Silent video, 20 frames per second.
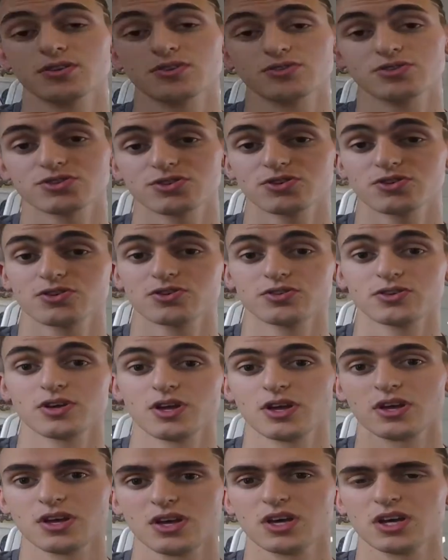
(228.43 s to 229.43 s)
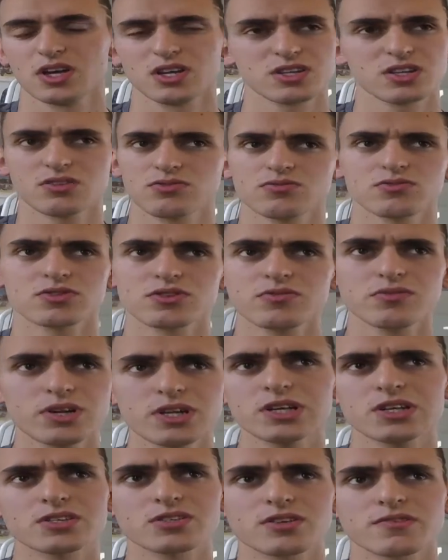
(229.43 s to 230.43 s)
so there
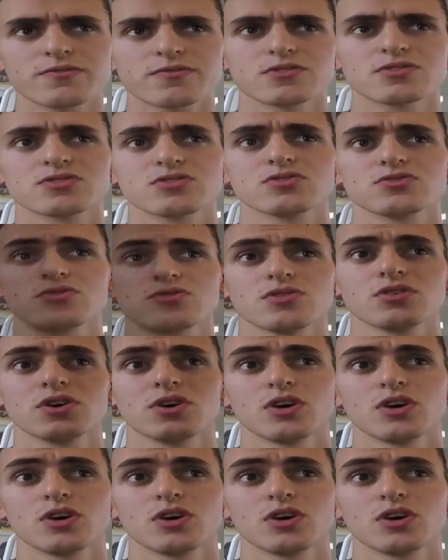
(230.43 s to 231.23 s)
really is nothing to